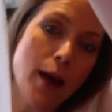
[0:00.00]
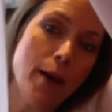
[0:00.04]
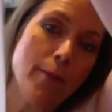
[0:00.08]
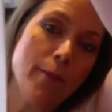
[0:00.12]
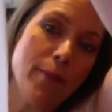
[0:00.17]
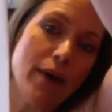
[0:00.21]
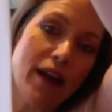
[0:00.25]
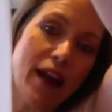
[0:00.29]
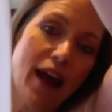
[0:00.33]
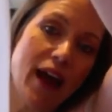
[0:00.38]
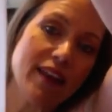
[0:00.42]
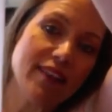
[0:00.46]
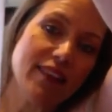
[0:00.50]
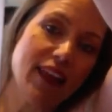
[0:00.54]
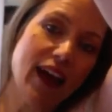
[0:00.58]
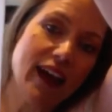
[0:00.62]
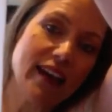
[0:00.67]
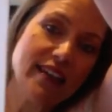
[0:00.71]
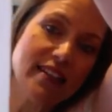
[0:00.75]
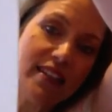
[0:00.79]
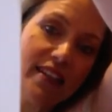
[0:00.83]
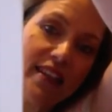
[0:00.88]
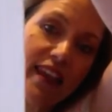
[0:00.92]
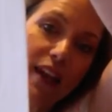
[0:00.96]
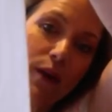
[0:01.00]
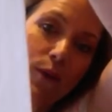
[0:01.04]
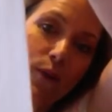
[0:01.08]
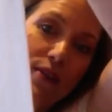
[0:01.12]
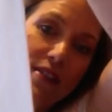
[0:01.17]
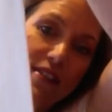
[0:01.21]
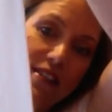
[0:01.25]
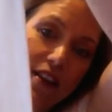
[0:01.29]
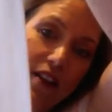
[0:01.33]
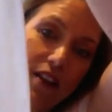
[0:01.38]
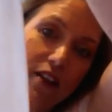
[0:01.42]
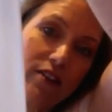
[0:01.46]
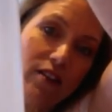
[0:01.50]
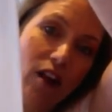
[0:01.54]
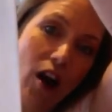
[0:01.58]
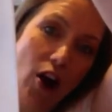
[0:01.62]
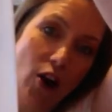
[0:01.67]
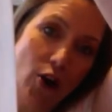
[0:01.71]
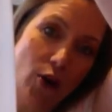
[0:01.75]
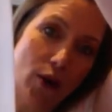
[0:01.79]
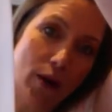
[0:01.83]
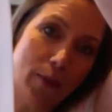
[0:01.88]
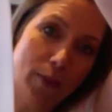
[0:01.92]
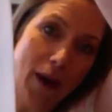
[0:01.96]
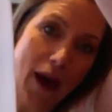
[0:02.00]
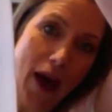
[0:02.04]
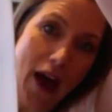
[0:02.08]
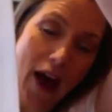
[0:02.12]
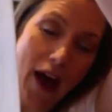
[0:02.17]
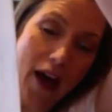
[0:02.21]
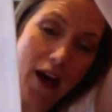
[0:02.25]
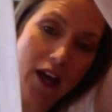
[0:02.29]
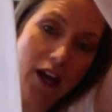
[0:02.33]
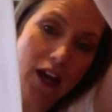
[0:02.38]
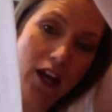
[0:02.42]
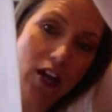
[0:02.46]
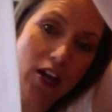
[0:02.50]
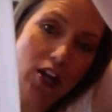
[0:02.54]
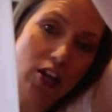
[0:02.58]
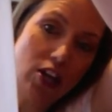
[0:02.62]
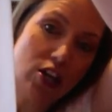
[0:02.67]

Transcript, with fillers: but I liked that it was longer in back,